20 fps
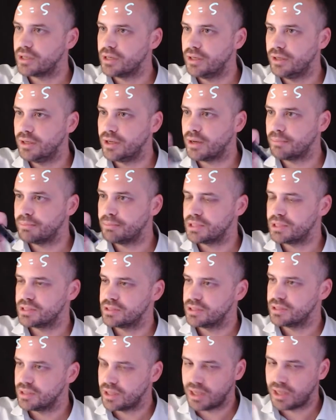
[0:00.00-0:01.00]
numbers,
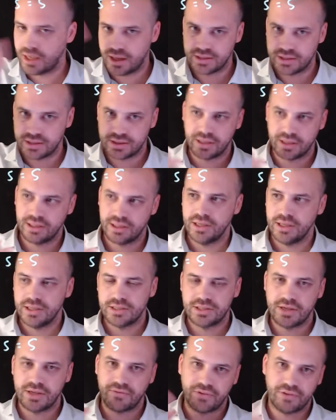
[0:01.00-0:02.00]
answer
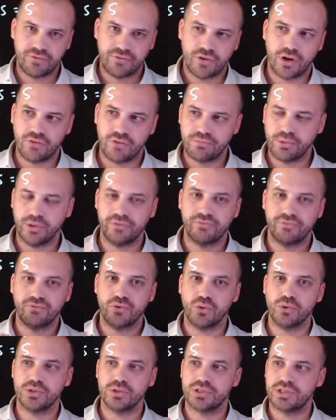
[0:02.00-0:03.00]

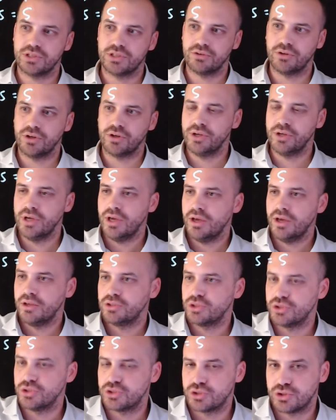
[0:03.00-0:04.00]
75.40
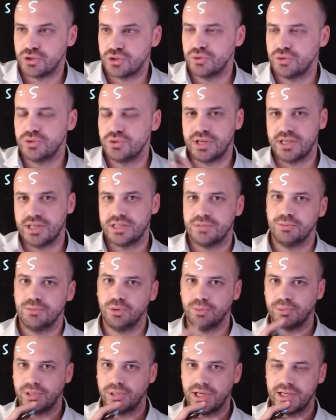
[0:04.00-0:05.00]
to two
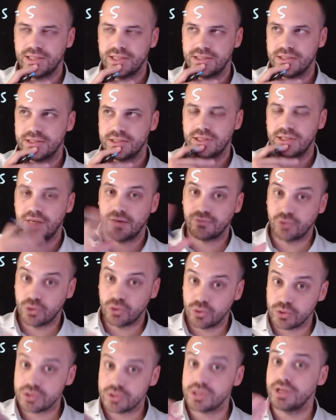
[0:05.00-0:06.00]
decimal places. Now, of
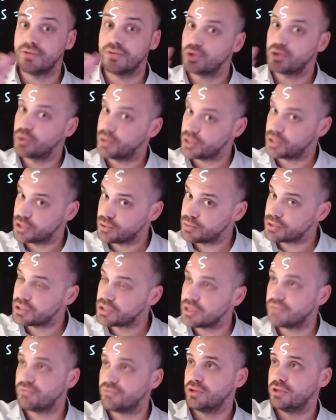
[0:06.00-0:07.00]
course, if the question was
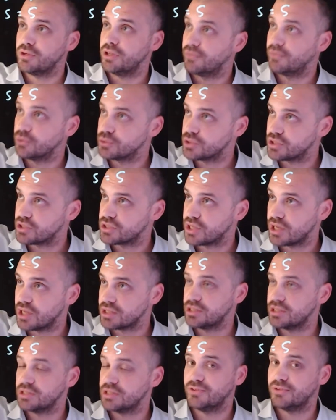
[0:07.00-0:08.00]
different, if it was just
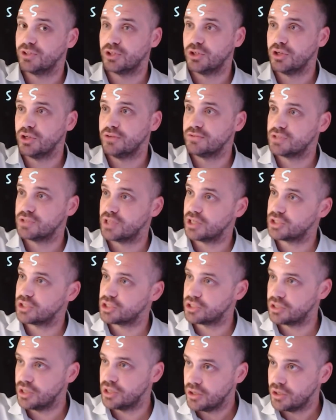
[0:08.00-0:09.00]
asking us for the curve
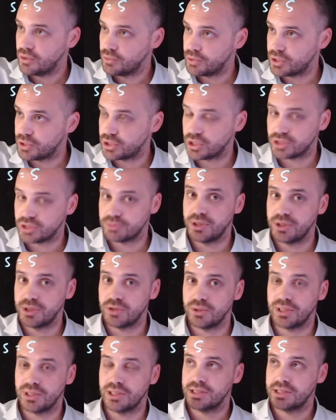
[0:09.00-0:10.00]
section, we'd just be
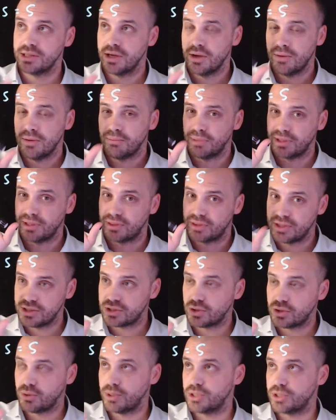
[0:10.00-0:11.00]
doing this. But this
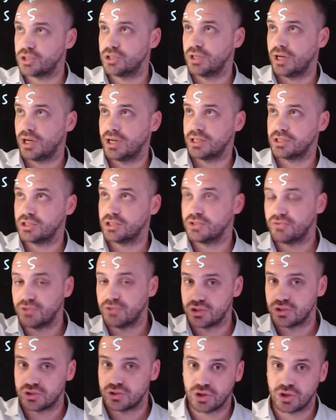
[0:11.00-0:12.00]
question asks us for
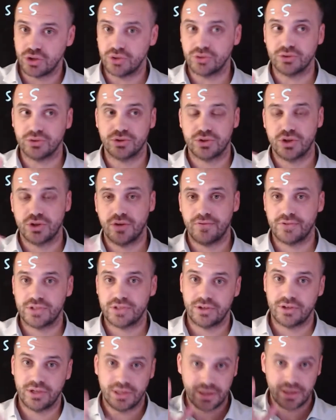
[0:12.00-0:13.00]
the total surface
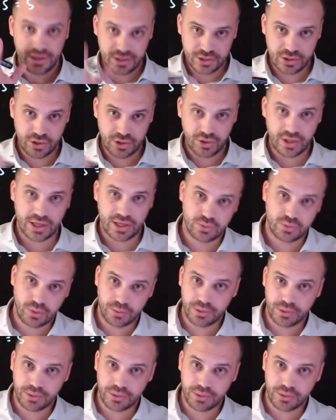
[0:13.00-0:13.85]
area, so that's what we're